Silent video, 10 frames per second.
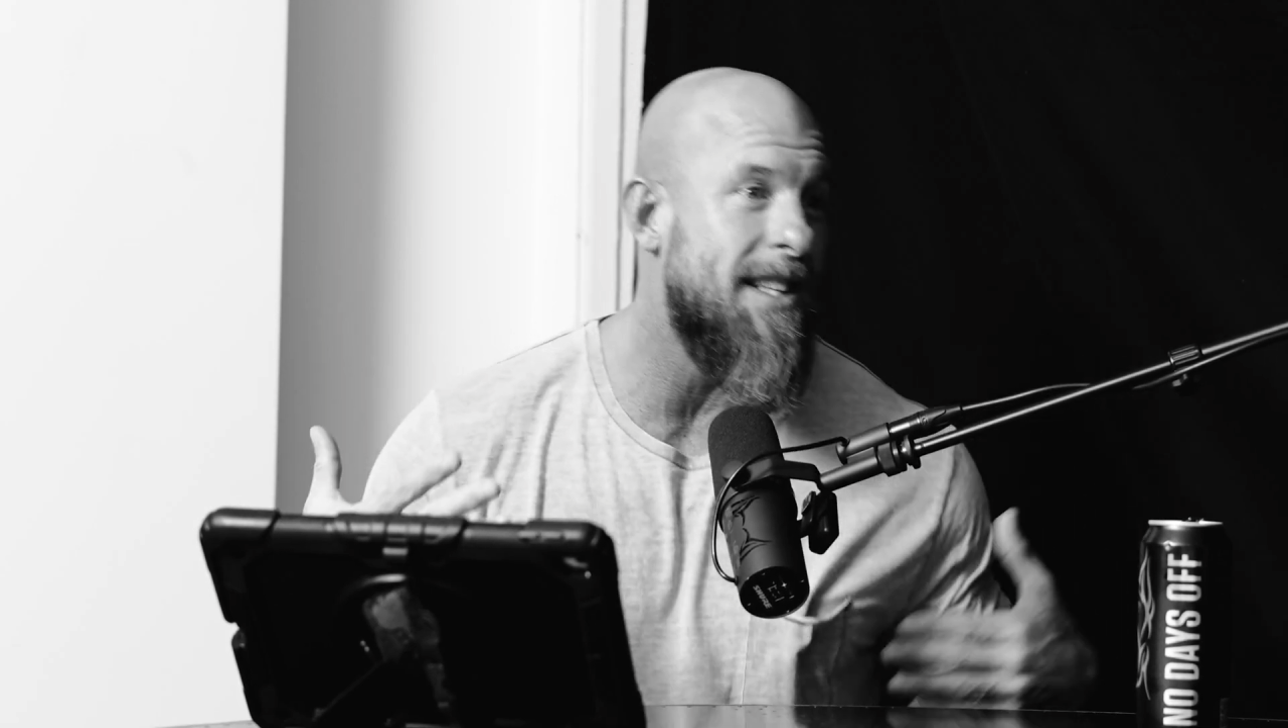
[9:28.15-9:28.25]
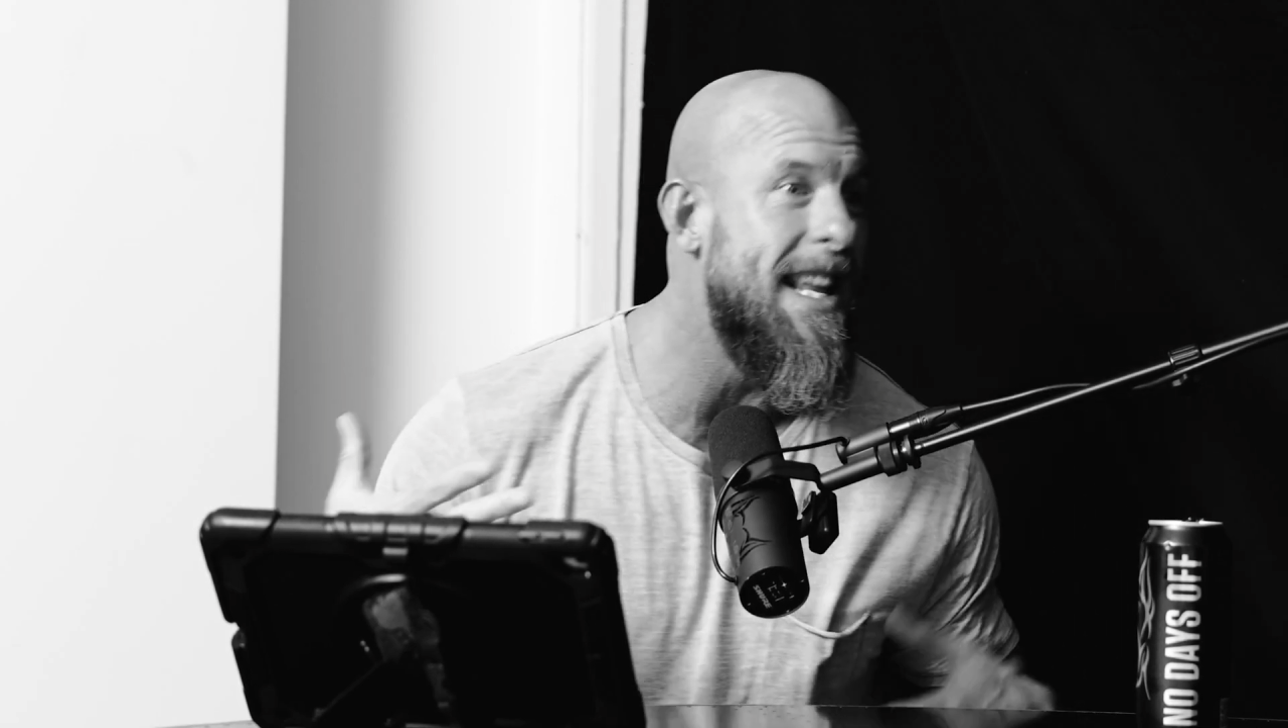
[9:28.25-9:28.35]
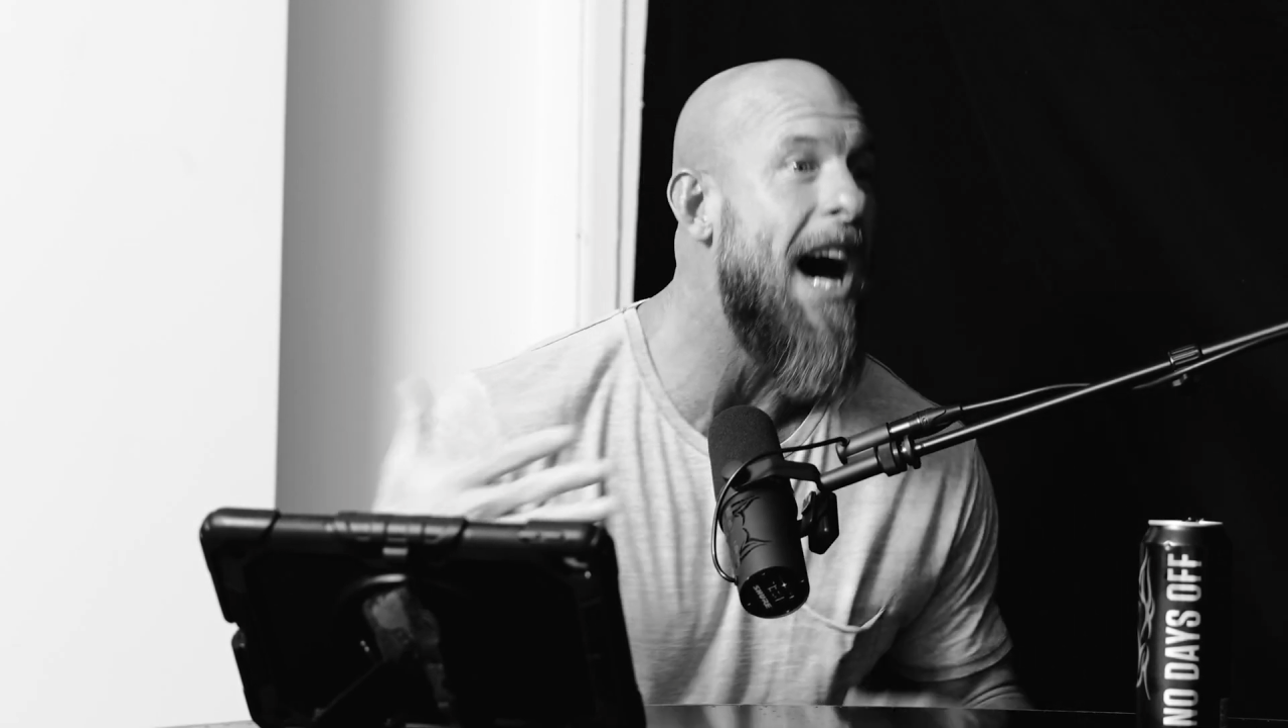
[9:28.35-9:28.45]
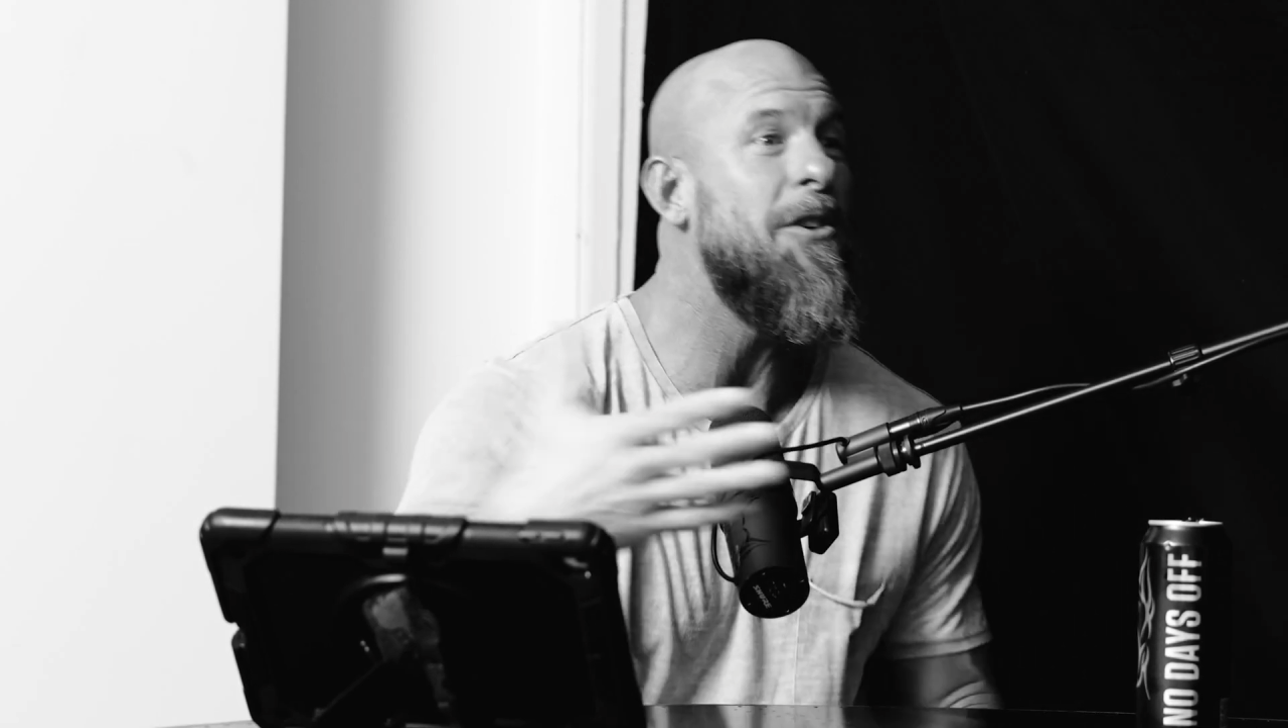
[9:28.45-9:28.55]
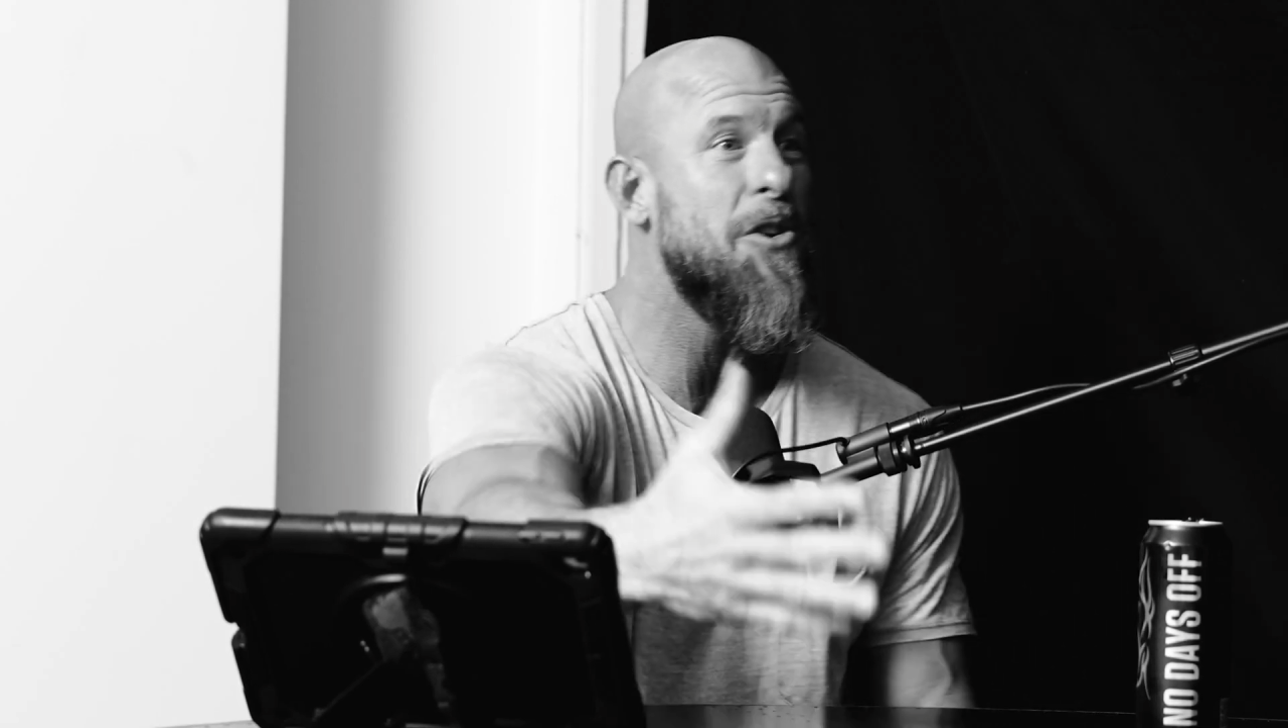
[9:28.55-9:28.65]

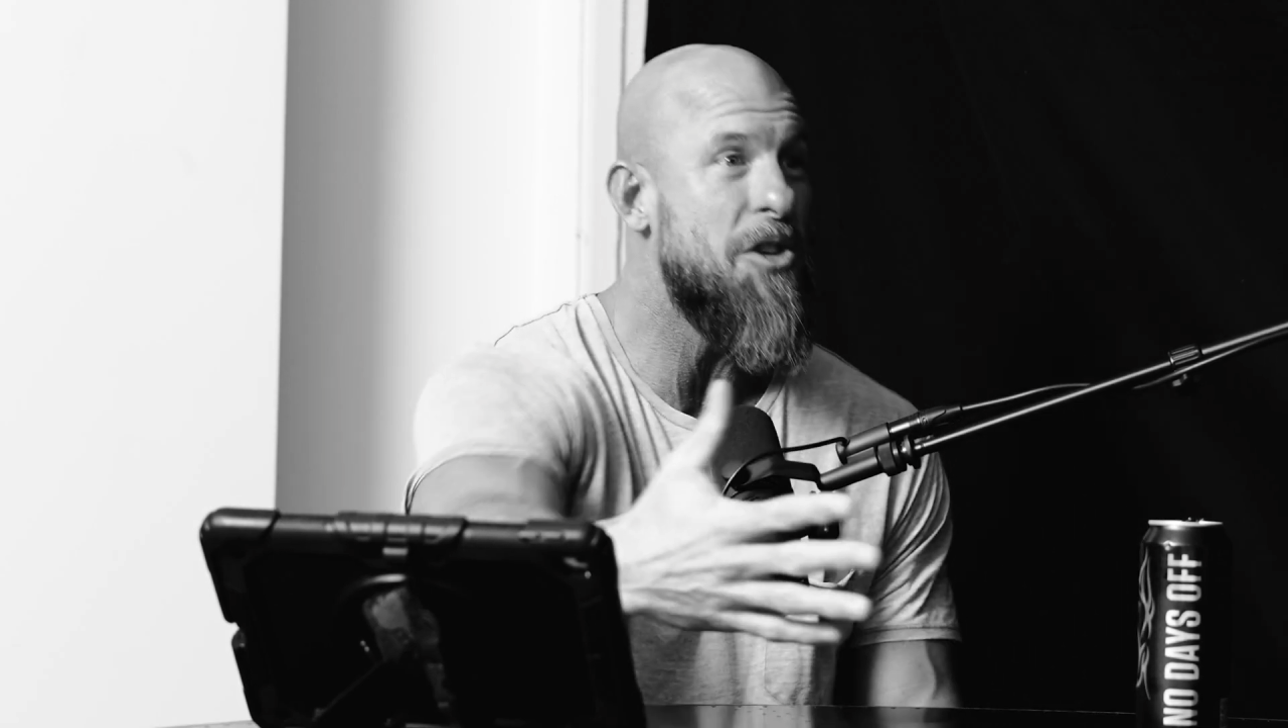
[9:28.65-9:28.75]
now you're